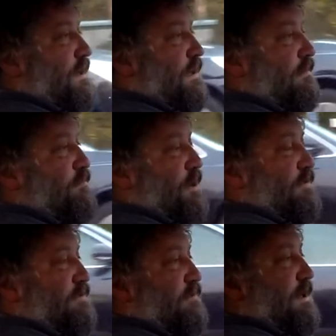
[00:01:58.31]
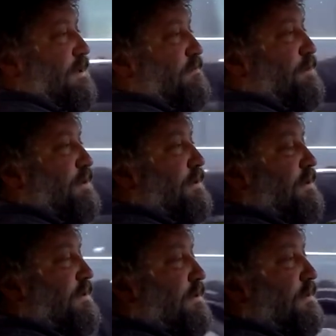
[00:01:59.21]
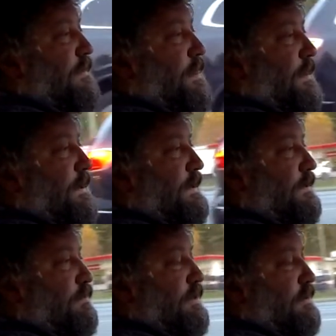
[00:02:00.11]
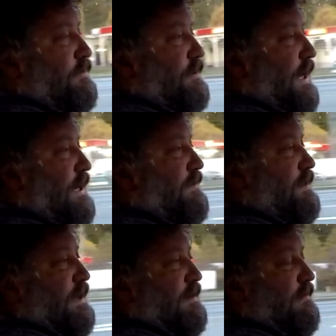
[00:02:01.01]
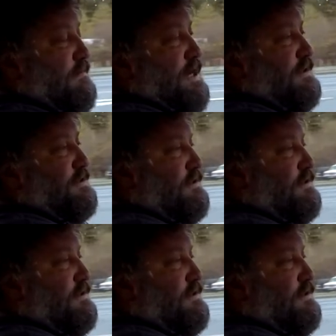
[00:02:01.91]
and browse the web uh, without doing anything much